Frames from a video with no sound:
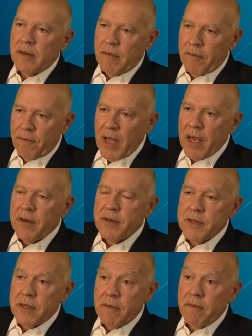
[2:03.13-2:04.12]

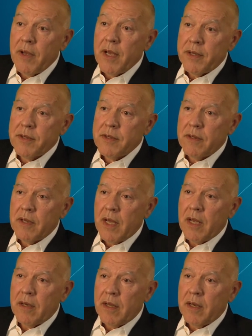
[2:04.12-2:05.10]
factors and events
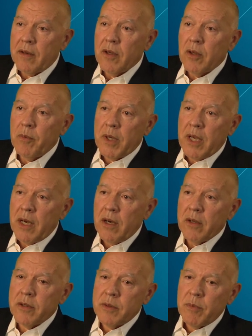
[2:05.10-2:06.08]
that that culminated
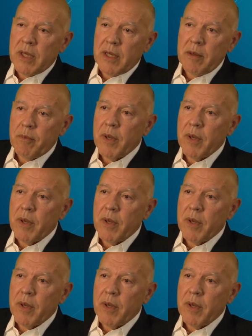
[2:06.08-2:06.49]
ultimately.